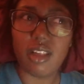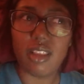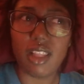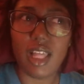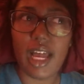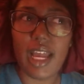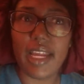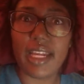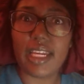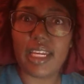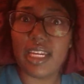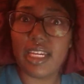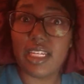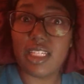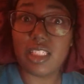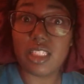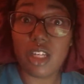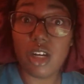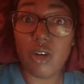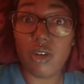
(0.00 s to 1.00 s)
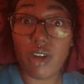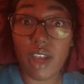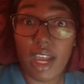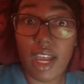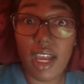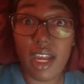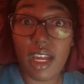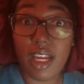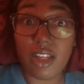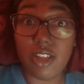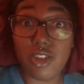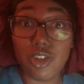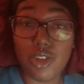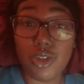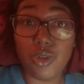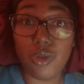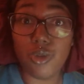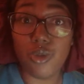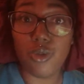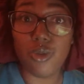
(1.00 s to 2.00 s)
like it's okay
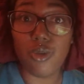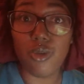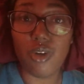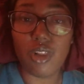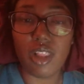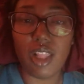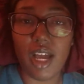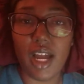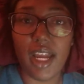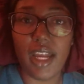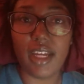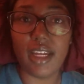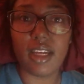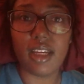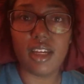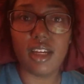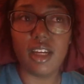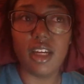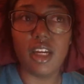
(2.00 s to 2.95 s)
to like